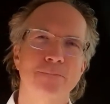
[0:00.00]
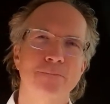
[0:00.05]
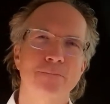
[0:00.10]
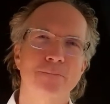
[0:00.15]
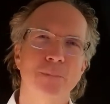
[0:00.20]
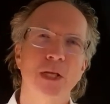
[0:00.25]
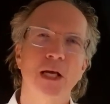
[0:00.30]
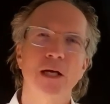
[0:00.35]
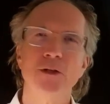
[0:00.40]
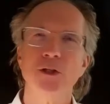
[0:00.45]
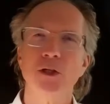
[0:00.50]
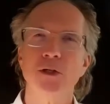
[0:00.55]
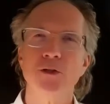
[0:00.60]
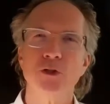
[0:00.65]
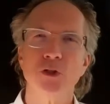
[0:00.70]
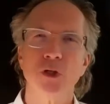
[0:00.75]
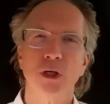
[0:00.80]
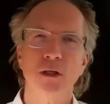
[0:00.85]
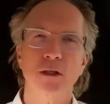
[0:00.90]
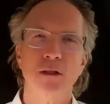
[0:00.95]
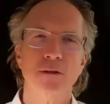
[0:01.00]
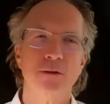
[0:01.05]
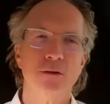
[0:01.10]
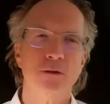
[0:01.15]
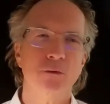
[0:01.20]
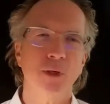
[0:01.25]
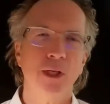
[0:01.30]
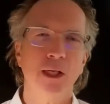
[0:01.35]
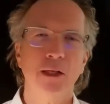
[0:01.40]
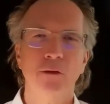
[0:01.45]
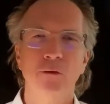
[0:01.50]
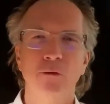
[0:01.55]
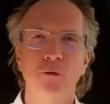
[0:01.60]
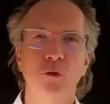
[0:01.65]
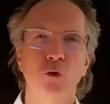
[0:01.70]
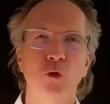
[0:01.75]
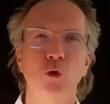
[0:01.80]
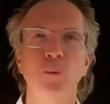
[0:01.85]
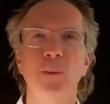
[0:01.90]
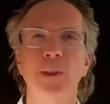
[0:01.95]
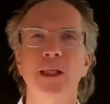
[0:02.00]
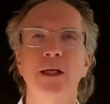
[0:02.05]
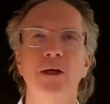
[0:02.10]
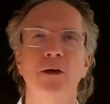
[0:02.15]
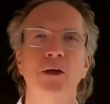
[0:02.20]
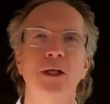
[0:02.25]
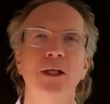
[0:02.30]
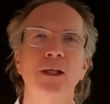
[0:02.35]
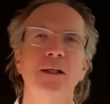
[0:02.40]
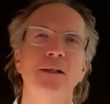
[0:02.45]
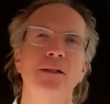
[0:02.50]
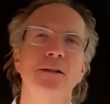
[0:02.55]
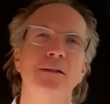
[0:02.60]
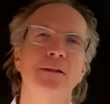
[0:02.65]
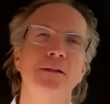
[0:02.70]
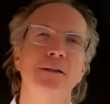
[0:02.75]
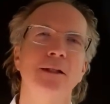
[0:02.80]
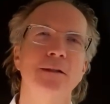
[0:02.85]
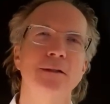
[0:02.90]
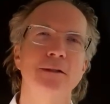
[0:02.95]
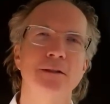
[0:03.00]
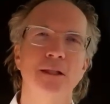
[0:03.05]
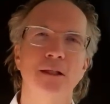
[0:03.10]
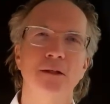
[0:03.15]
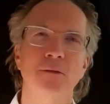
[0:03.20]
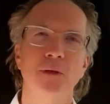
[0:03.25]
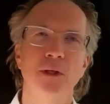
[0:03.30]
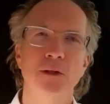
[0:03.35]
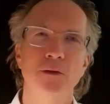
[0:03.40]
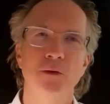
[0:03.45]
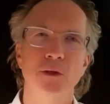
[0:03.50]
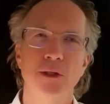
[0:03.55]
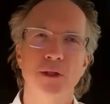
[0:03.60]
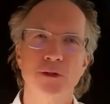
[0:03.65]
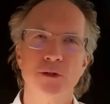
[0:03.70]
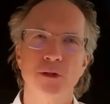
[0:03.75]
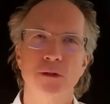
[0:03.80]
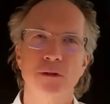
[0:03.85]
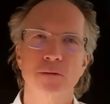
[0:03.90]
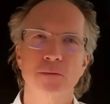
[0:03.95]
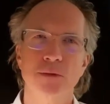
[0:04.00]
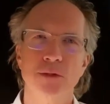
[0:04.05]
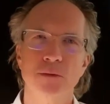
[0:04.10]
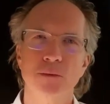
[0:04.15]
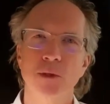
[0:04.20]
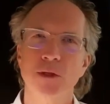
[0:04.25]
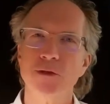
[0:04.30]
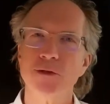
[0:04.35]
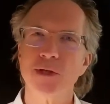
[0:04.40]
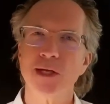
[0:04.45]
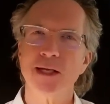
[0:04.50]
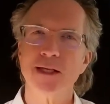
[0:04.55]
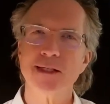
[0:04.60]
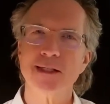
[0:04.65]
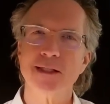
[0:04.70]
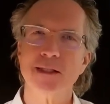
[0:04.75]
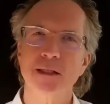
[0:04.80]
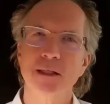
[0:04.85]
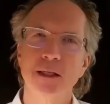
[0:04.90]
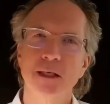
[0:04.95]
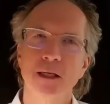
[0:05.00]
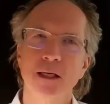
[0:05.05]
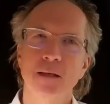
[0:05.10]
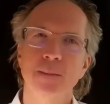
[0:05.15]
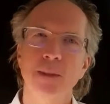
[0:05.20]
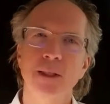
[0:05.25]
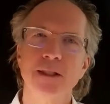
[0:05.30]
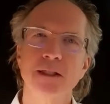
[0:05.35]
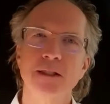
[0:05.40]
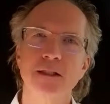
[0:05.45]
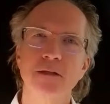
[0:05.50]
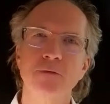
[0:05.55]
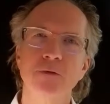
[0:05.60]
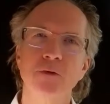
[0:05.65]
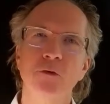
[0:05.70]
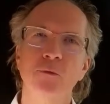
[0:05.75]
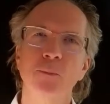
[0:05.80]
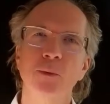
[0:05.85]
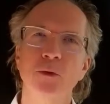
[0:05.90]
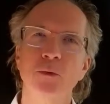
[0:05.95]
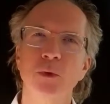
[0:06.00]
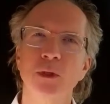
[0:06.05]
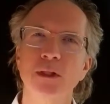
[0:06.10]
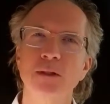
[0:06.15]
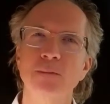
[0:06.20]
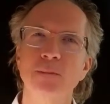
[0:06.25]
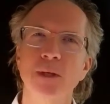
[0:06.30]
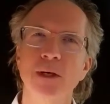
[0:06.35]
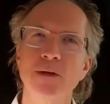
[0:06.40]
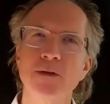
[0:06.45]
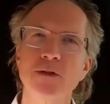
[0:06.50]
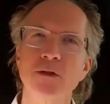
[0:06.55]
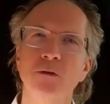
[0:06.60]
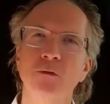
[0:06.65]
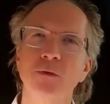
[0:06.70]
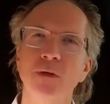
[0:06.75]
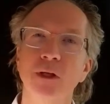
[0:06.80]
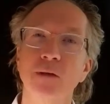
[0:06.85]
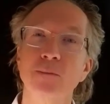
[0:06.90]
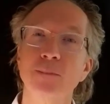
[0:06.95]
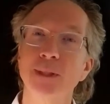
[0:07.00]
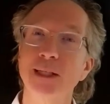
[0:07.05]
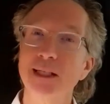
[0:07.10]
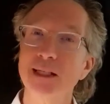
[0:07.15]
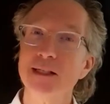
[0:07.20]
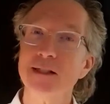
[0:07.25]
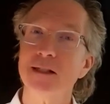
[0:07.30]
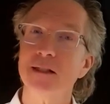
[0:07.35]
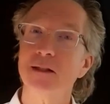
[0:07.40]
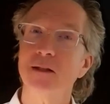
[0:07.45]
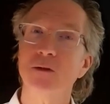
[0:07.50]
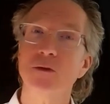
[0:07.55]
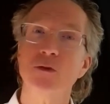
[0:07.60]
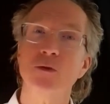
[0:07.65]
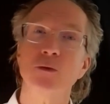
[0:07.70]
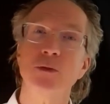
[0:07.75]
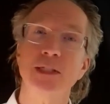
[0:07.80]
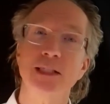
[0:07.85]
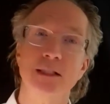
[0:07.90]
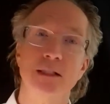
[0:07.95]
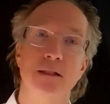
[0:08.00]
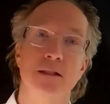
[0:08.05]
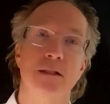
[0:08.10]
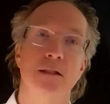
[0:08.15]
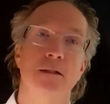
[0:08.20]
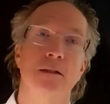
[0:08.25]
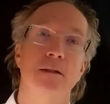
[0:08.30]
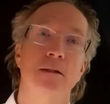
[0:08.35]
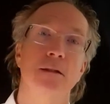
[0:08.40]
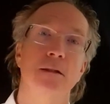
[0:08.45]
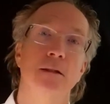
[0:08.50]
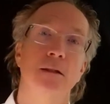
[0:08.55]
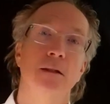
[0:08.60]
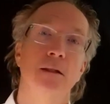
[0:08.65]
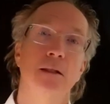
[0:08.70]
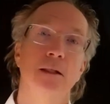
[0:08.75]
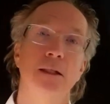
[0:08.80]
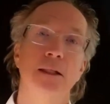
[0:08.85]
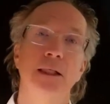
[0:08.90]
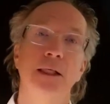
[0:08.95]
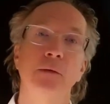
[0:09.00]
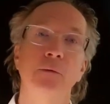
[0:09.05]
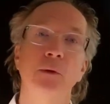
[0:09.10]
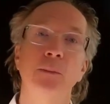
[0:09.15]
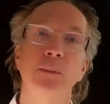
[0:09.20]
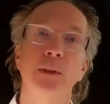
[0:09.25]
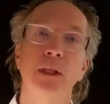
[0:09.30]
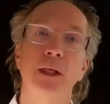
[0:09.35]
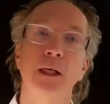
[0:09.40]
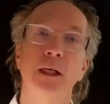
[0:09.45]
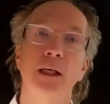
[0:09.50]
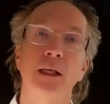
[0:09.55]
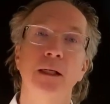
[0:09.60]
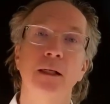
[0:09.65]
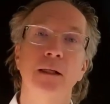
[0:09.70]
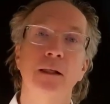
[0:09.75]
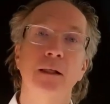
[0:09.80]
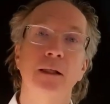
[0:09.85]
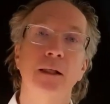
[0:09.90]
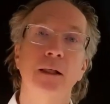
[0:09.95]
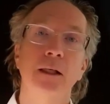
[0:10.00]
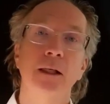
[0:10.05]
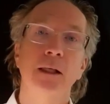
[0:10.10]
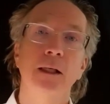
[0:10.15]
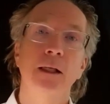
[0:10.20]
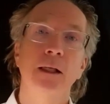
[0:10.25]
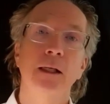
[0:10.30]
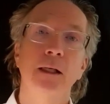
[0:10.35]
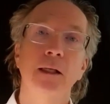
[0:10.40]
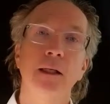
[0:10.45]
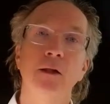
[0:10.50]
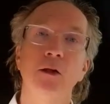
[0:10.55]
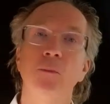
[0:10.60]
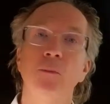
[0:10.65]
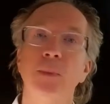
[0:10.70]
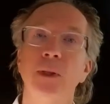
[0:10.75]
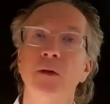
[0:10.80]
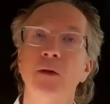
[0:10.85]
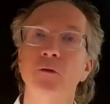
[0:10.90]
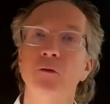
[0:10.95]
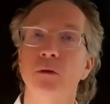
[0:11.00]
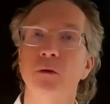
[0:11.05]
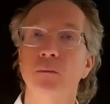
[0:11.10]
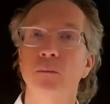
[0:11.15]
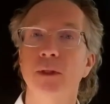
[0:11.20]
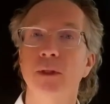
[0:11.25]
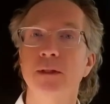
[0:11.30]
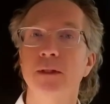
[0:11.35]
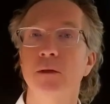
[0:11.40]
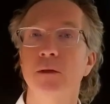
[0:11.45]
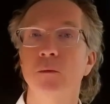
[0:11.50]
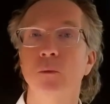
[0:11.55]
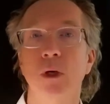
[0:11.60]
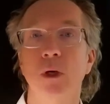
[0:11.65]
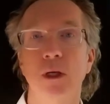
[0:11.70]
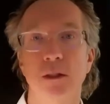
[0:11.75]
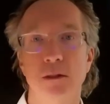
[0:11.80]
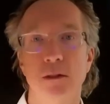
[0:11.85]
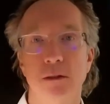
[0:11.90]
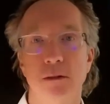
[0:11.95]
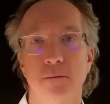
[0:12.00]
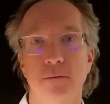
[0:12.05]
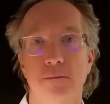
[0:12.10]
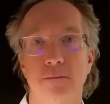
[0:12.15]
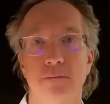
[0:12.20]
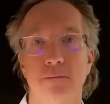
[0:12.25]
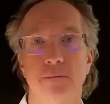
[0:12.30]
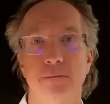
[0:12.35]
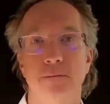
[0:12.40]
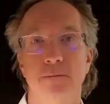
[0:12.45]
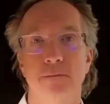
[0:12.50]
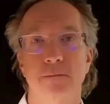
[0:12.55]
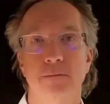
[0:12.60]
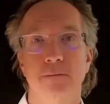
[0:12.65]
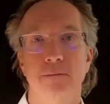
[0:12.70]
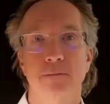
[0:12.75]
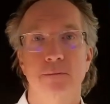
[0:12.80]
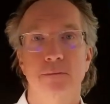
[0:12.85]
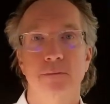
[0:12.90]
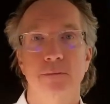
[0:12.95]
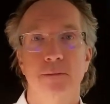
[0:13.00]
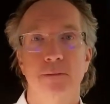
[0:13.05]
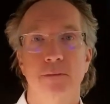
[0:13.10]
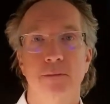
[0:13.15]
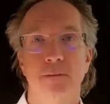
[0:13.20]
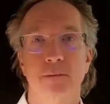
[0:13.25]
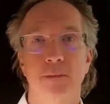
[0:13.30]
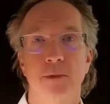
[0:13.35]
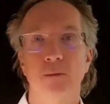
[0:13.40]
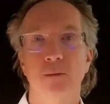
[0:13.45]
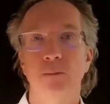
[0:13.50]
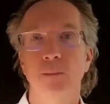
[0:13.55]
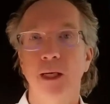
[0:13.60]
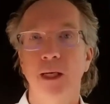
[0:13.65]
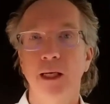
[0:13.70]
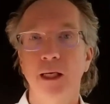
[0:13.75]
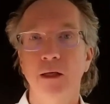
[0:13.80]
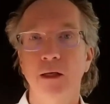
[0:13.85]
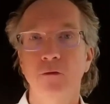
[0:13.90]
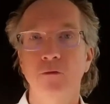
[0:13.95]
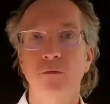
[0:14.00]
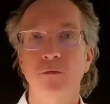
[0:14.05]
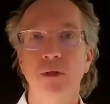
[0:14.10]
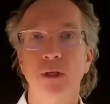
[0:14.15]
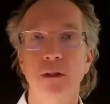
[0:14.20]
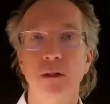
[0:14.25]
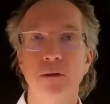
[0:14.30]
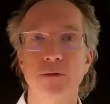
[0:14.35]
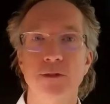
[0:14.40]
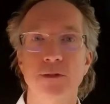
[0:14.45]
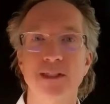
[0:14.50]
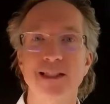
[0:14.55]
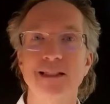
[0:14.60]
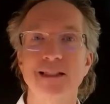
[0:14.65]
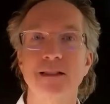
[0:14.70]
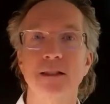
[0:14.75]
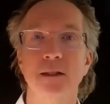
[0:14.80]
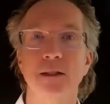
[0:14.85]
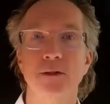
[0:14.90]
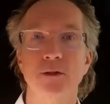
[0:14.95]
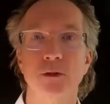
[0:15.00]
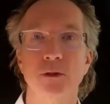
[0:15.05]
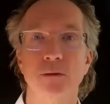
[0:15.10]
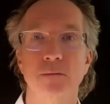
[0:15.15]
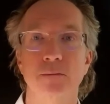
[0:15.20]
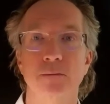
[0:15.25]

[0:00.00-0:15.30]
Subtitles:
Ajahn Chah, the great luminary in the Theravāda tradition, was once asked about the difference between the monks who found peace and those who didn't. And he replied, it depends on what they want. The mind follows its intention.